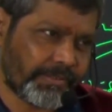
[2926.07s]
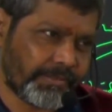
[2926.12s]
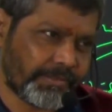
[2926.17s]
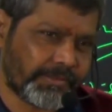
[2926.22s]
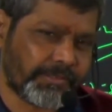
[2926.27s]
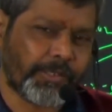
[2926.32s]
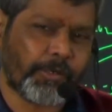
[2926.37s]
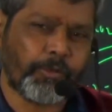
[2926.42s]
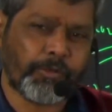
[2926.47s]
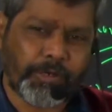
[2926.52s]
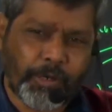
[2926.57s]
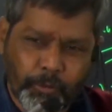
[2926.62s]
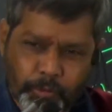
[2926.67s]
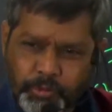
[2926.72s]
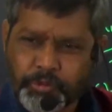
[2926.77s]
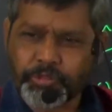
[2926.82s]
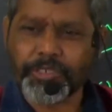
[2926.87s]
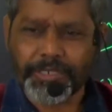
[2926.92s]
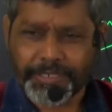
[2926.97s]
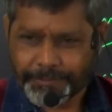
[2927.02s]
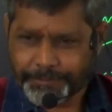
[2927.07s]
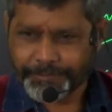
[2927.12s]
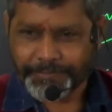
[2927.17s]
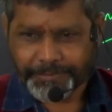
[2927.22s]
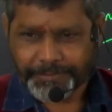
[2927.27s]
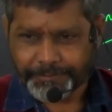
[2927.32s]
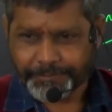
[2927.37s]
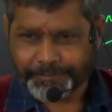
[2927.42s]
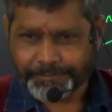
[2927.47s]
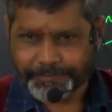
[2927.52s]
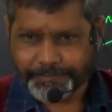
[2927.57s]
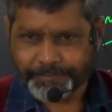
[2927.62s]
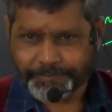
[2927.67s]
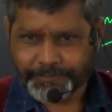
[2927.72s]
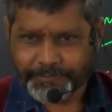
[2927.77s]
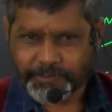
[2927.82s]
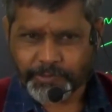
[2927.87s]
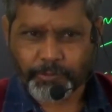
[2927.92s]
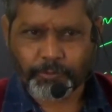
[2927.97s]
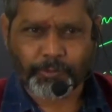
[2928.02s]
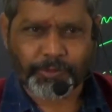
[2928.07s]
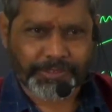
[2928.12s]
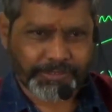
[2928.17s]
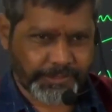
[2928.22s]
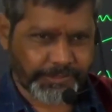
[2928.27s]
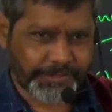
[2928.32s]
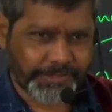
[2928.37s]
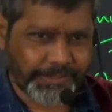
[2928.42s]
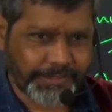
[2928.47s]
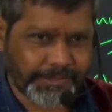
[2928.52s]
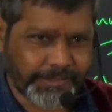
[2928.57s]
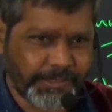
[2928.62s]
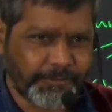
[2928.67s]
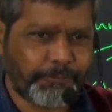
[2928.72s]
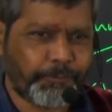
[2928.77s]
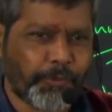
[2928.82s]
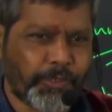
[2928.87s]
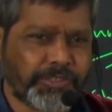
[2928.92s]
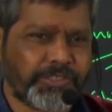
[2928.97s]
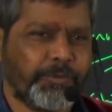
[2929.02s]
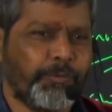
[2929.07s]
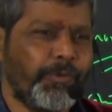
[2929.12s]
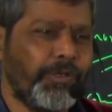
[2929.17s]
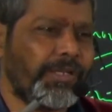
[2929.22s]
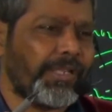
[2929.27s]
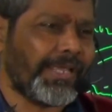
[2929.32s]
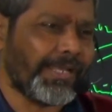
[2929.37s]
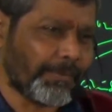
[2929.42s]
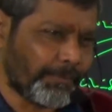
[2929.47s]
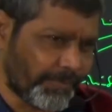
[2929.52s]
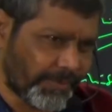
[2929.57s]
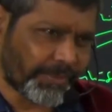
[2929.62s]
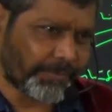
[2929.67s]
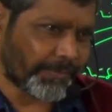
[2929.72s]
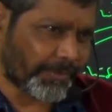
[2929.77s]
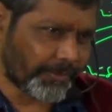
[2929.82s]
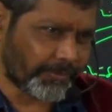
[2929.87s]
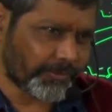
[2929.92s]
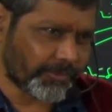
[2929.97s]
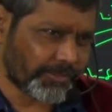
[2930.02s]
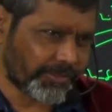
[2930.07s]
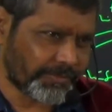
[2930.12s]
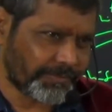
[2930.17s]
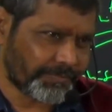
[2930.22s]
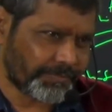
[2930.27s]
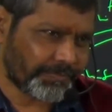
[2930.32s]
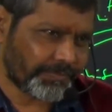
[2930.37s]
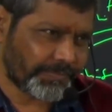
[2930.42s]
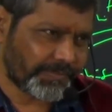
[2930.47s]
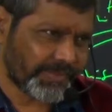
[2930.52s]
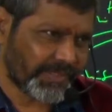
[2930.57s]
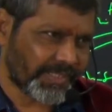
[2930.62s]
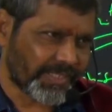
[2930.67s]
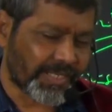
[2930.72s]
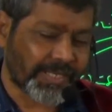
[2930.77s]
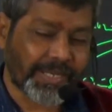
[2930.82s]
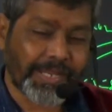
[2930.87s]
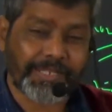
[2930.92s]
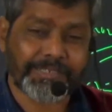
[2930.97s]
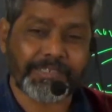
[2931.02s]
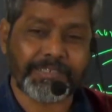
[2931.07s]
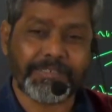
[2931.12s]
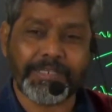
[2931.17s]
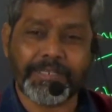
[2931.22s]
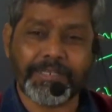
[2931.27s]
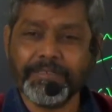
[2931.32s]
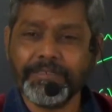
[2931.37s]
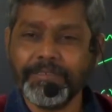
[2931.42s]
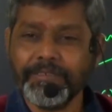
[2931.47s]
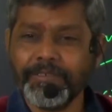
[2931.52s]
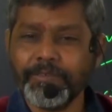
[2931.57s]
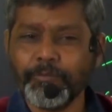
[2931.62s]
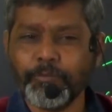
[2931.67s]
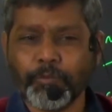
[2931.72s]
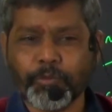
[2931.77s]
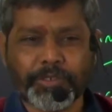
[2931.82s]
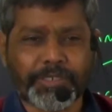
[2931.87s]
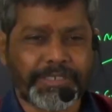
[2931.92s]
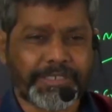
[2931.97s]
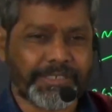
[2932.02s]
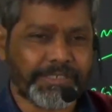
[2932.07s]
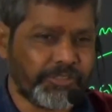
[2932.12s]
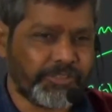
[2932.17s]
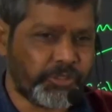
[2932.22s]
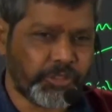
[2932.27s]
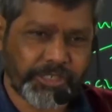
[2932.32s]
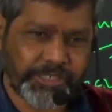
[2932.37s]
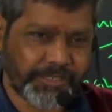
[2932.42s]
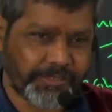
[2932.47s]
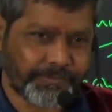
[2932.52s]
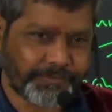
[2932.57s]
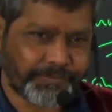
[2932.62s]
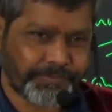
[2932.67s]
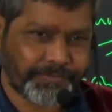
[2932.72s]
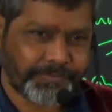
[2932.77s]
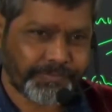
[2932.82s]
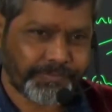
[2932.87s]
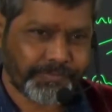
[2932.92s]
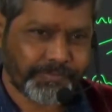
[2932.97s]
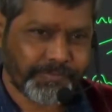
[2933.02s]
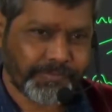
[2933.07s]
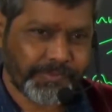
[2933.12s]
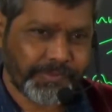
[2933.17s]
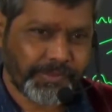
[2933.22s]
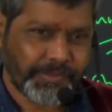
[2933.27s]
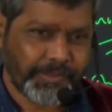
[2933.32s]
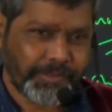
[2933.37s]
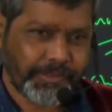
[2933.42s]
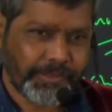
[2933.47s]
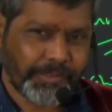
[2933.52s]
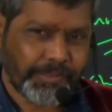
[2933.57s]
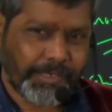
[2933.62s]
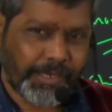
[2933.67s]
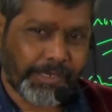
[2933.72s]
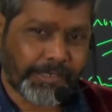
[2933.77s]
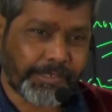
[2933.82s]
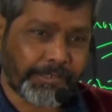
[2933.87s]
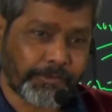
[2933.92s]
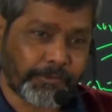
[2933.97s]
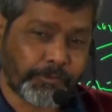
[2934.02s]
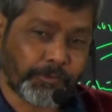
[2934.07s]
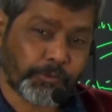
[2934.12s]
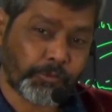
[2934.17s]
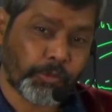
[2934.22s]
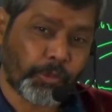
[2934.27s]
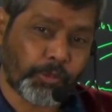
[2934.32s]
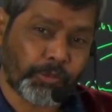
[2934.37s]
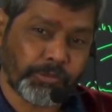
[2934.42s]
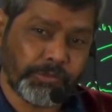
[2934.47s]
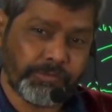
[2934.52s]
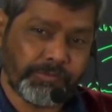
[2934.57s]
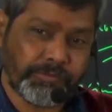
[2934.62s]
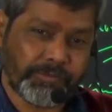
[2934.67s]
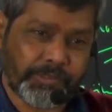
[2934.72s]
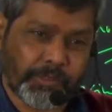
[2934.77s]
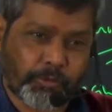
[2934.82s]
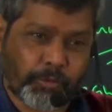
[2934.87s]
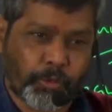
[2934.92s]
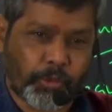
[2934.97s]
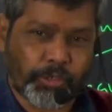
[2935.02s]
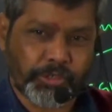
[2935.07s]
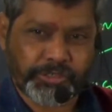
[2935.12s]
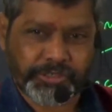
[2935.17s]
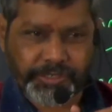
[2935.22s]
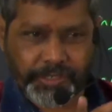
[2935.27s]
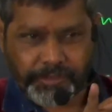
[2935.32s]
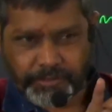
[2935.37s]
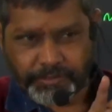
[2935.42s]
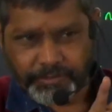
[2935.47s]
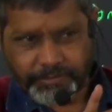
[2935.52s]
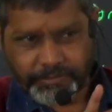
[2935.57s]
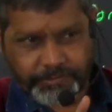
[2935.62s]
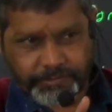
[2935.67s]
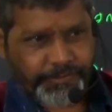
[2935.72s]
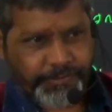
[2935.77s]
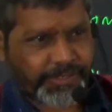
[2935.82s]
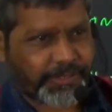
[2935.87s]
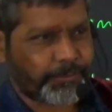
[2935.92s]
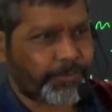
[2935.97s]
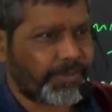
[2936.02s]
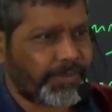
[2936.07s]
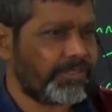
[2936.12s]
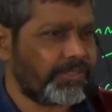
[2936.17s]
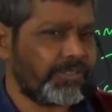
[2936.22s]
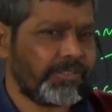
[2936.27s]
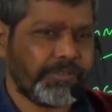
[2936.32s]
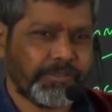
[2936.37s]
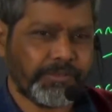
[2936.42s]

Now counsel him them. So what is the thing? If possible, help them out rather than putting in jail. And though the courts are very much